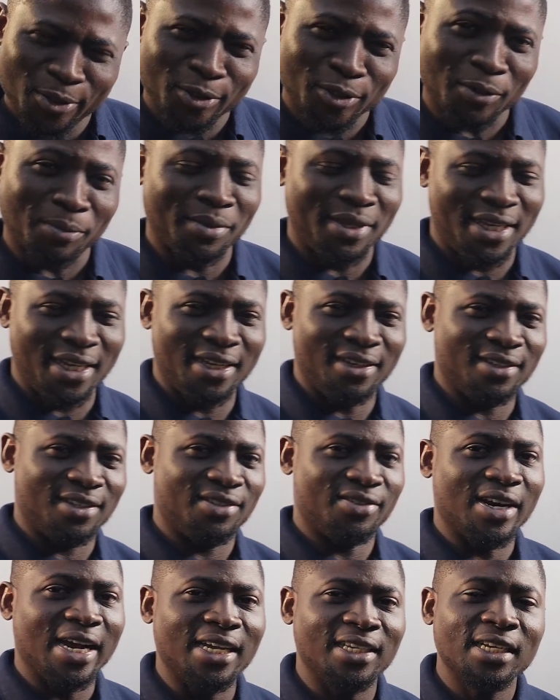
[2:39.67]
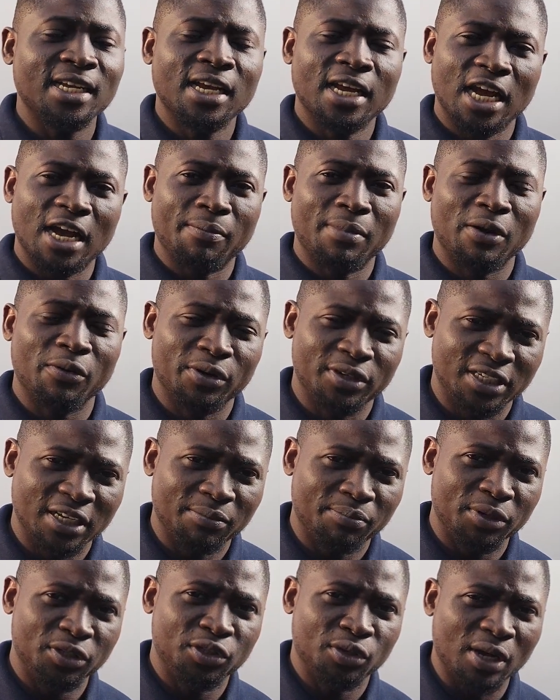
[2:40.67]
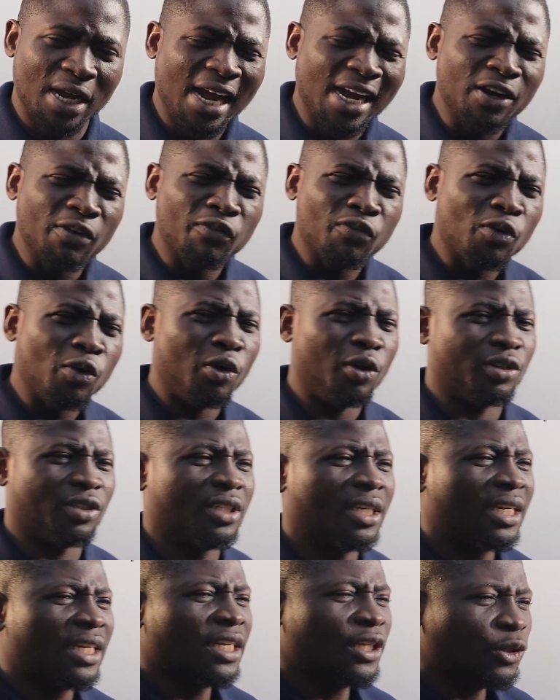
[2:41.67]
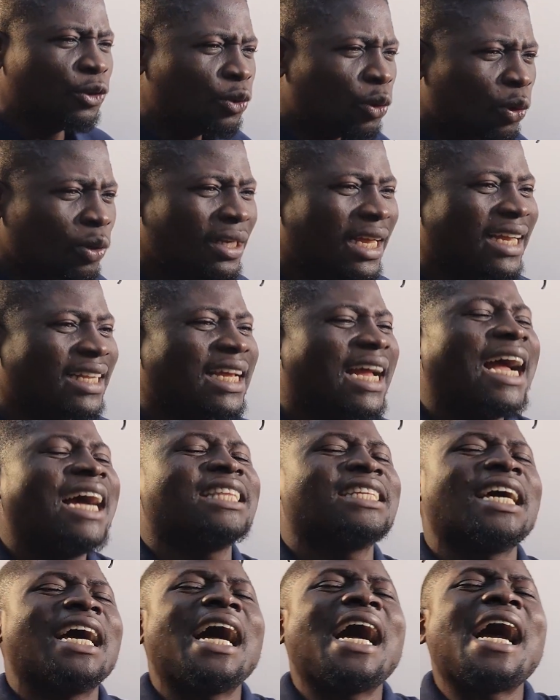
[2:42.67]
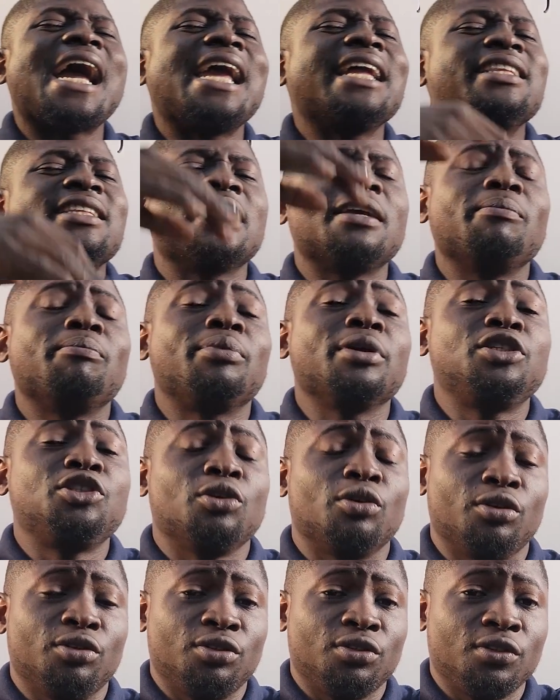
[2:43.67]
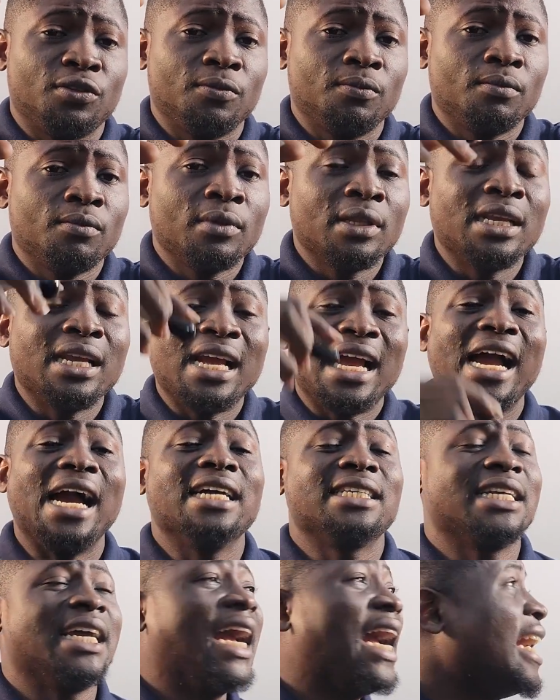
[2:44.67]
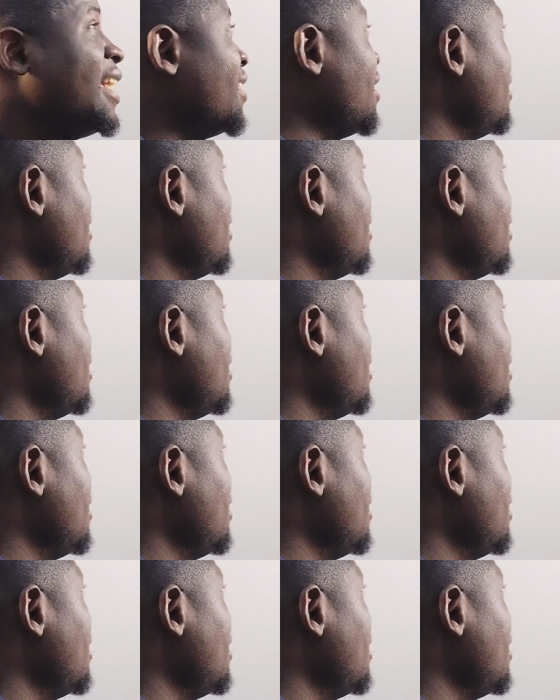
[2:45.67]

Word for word: throw some hints, right, about temperature. And of course, know that at high temperatures, at high